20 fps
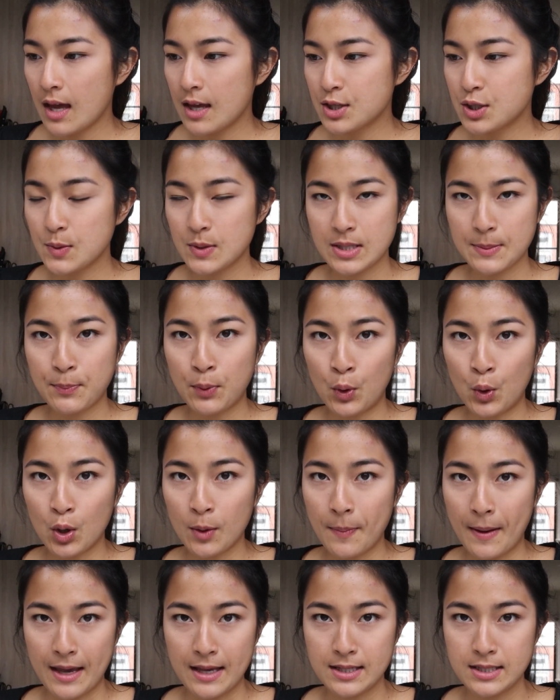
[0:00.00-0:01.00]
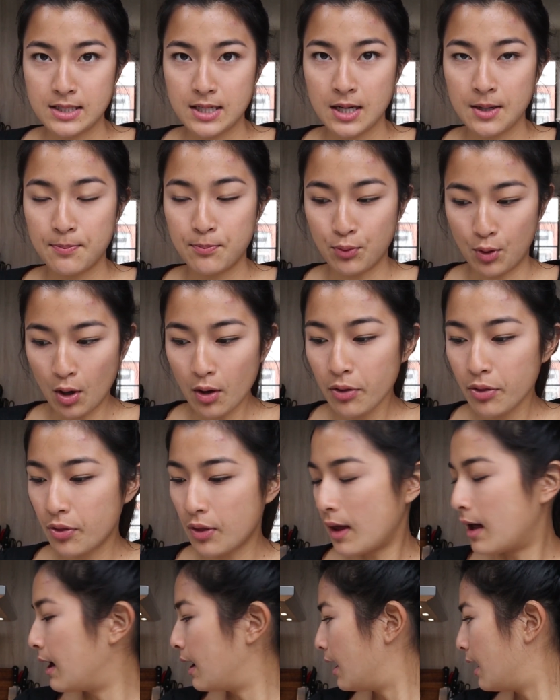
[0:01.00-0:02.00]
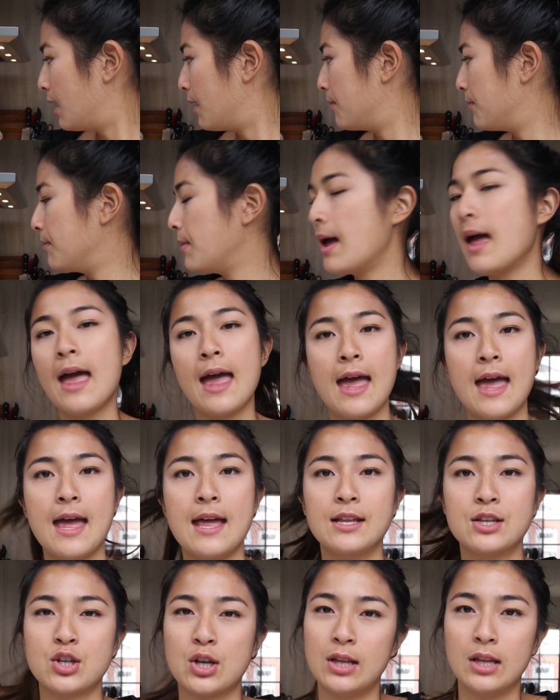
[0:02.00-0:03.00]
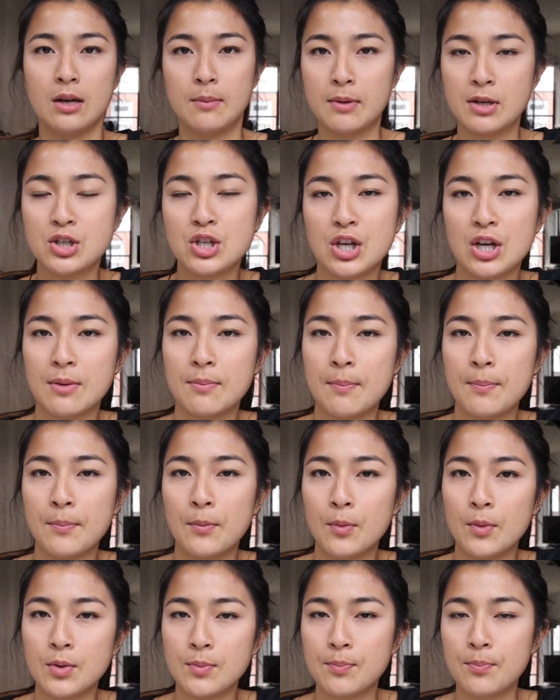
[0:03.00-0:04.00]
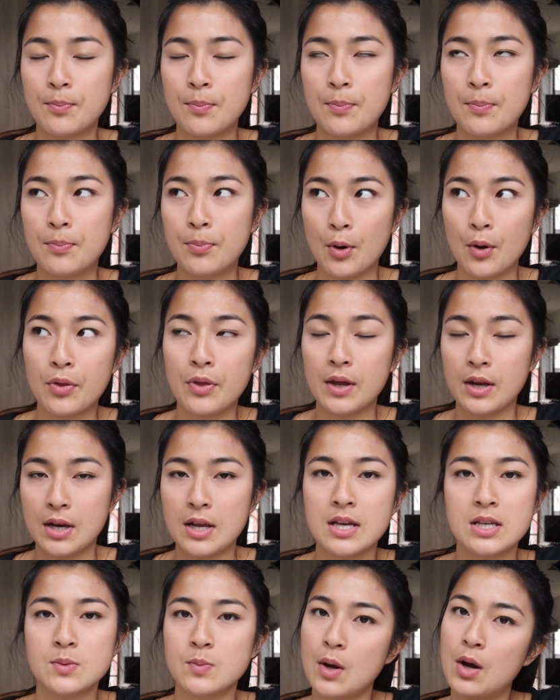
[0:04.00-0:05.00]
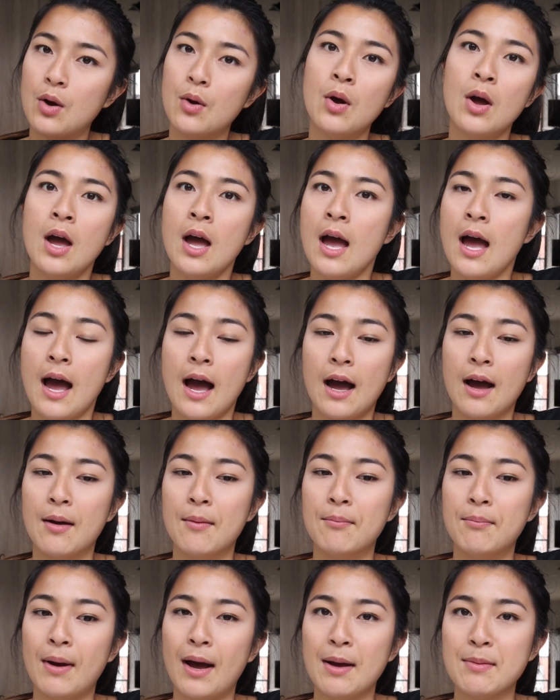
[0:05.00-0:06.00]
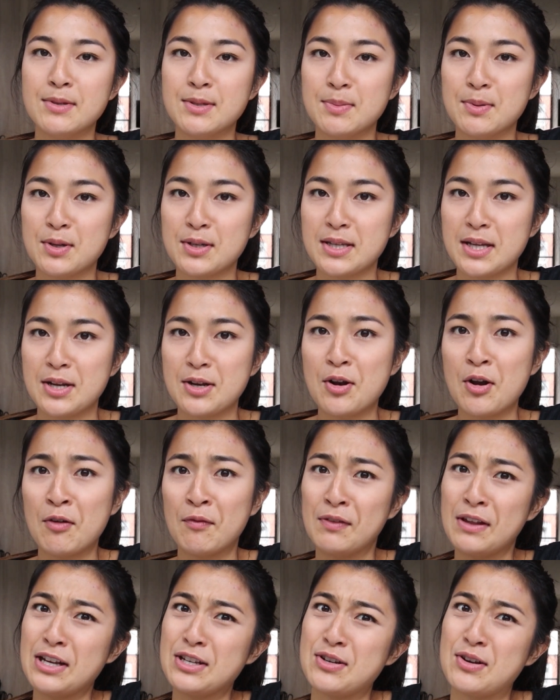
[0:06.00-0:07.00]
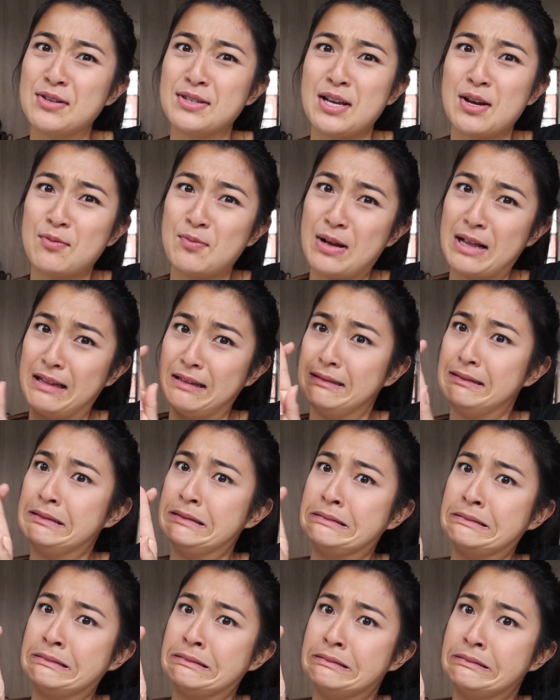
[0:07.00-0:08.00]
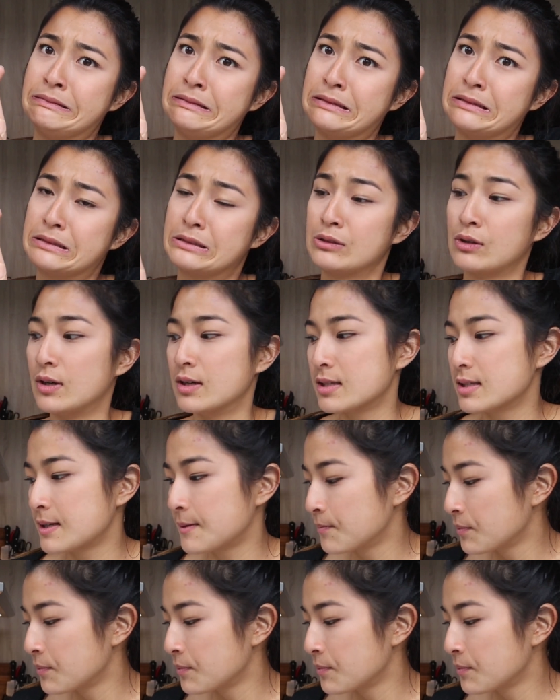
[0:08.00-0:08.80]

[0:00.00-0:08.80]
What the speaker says: So it's a pork based broth and it's got a little bit of chicken broth in it as well, but I'm super excited. Hopefully it turns out well, fingers crossed.